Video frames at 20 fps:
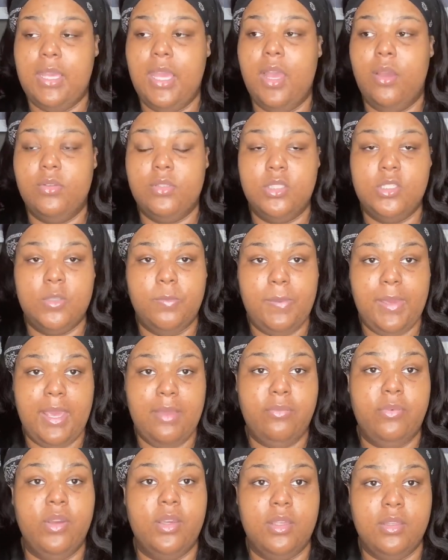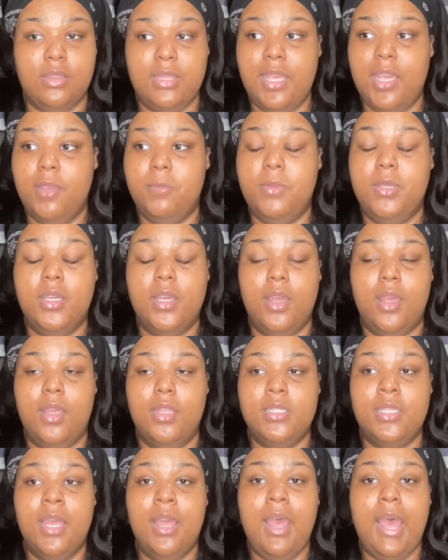out is such a bad fucking thing
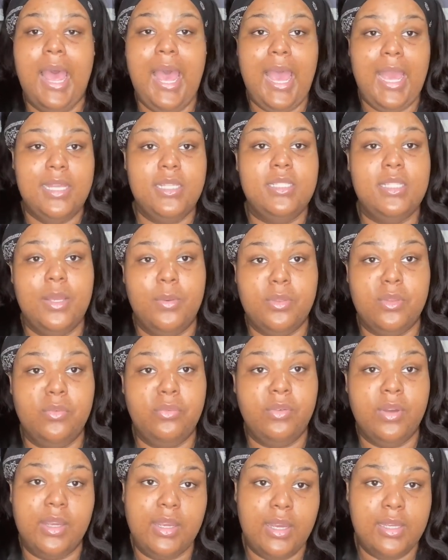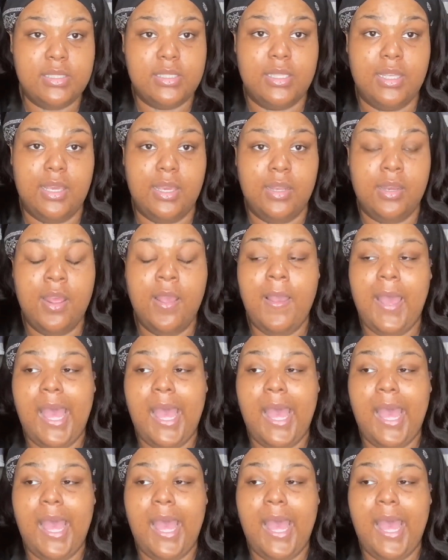because I said what the fuck I said.